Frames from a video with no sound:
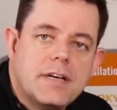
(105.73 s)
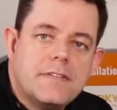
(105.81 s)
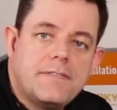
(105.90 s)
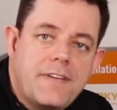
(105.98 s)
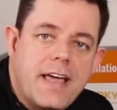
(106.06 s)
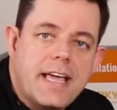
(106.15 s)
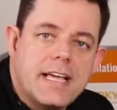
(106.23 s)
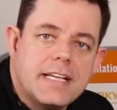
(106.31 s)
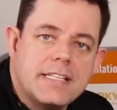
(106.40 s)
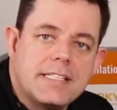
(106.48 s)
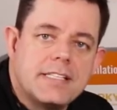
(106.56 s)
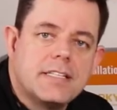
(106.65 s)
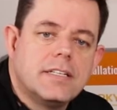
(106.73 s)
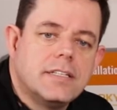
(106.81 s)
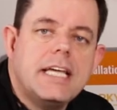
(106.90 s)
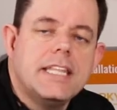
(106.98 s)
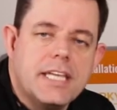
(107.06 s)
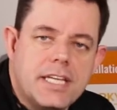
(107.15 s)
phase
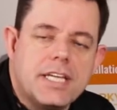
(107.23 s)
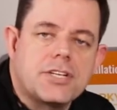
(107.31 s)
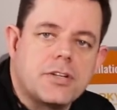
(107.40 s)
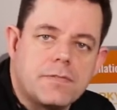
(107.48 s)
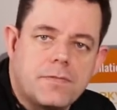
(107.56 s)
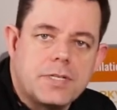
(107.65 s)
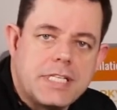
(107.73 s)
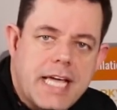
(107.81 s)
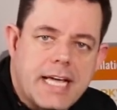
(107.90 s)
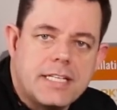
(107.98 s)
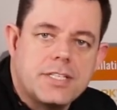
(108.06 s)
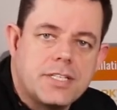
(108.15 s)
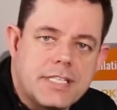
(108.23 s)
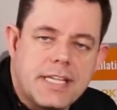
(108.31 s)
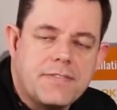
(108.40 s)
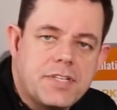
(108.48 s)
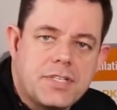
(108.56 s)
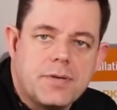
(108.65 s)
in the initial 48 to
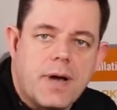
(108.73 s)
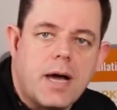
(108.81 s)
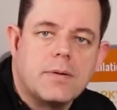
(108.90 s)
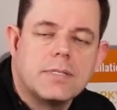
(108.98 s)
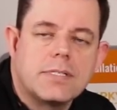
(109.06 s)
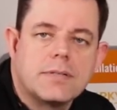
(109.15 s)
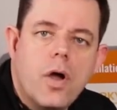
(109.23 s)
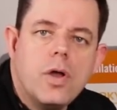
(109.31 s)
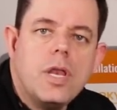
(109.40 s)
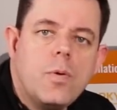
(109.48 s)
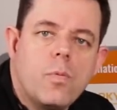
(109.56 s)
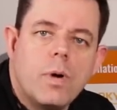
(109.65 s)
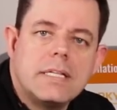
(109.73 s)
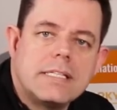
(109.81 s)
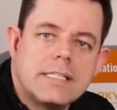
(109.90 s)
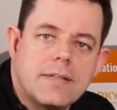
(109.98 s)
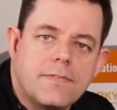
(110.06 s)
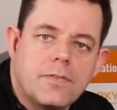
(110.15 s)
72 hours. Only
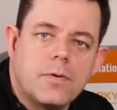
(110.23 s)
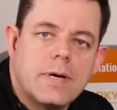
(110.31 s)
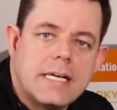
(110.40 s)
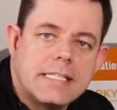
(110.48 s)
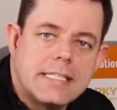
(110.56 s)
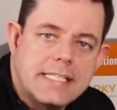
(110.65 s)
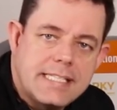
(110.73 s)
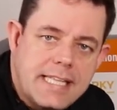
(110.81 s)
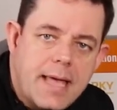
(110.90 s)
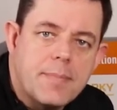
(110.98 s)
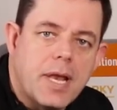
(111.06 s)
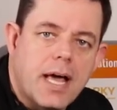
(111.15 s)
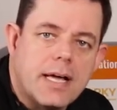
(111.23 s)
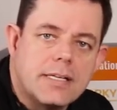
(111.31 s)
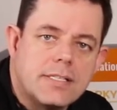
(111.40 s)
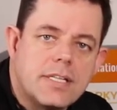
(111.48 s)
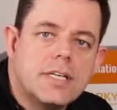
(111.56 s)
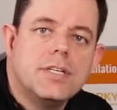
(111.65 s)
once the floor has
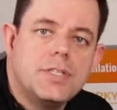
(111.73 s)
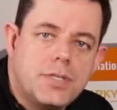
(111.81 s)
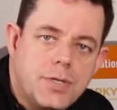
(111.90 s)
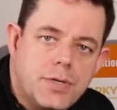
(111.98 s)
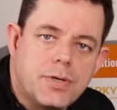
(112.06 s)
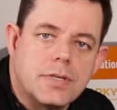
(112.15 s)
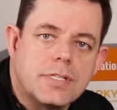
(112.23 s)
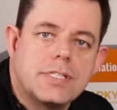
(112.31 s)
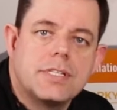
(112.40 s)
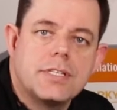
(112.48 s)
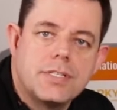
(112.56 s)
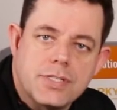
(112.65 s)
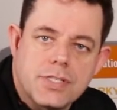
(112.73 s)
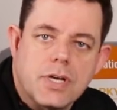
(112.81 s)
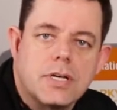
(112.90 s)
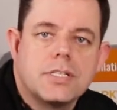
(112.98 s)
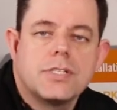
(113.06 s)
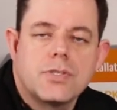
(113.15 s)
stabilized do you consider to
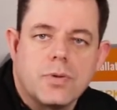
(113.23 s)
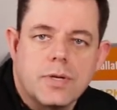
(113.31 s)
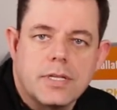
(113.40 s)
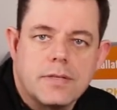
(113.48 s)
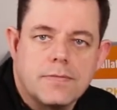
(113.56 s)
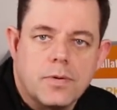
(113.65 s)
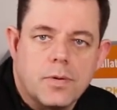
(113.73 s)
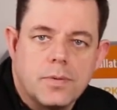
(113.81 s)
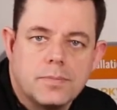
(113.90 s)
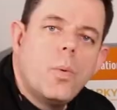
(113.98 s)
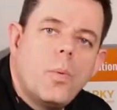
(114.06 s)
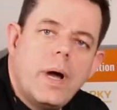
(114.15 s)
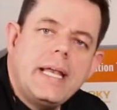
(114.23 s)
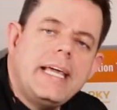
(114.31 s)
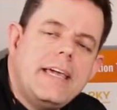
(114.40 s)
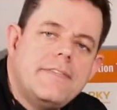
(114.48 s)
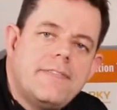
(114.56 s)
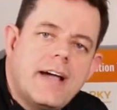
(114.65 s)
start installing the floor. One
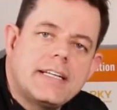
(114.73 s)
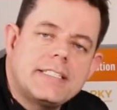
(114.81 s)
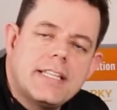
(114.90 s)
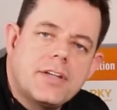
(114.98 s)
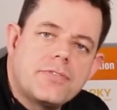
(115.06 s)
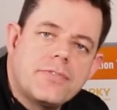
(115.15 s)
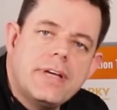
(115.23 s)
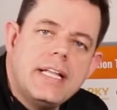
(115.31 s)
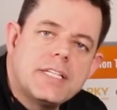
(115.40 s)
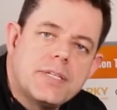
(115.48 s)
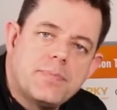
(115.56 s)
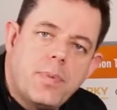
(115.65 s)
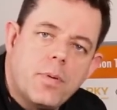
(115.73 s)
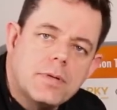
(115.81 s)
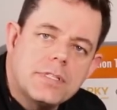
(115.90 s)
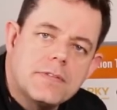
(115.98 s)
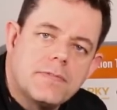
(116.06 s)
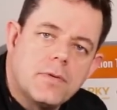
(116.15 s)
key factor that really
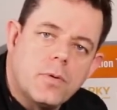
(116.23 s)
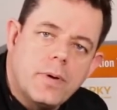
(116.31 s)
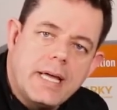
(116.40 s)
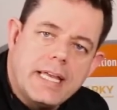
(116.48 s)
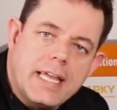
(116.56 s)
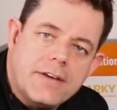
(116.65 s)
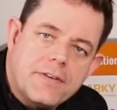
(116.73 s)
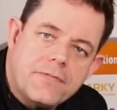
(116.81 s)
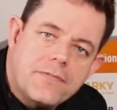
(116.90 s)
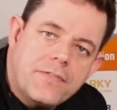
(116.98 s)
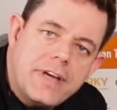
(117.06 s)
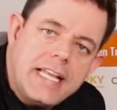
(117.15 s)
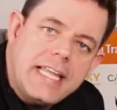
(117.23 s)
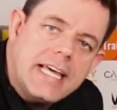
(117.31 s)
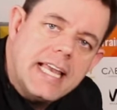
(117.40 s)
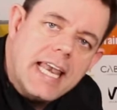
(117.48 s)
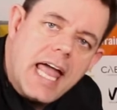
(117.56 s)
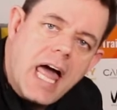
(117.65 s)
supports the floor in freely
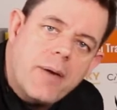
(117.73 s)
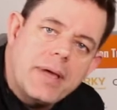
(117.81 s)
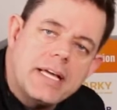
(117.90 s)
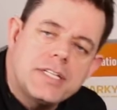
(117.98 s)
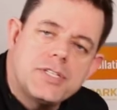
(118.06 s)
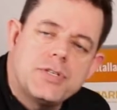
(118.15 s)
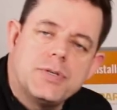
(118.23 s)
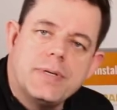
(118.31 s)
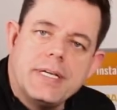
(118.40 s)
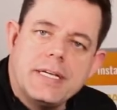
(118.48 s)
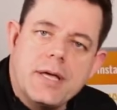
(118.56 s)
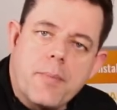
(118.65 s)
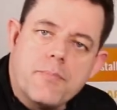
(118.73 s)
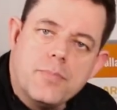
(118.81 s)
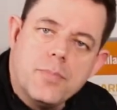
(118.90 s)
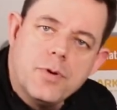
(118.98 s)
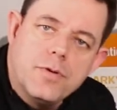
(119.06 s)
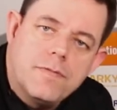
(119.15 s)
allowing it to
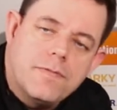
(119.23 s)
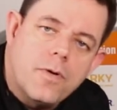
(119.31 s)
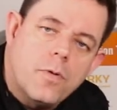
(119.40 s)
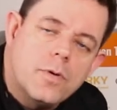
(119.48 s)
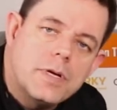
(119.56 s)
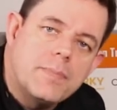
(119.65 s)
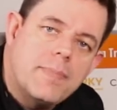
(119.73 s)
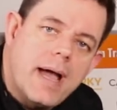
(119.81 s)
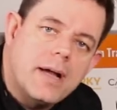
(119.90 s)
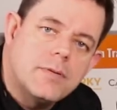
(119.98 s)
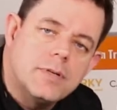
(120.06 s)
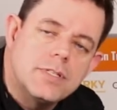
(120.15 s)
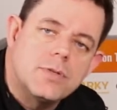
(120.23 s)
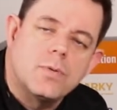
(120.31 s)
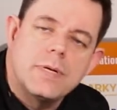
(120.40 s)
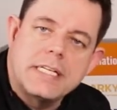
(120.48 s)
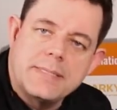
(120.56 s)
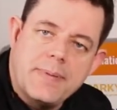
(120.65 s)
move forward and backwards
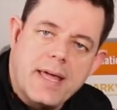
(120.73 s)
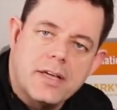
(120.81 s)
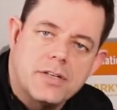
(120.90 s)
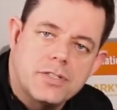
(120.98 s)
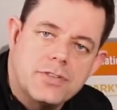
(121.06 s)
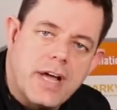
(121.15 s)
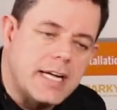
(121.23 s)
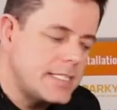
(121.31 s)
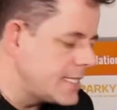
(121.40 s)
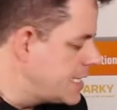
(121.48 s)
or expand and contract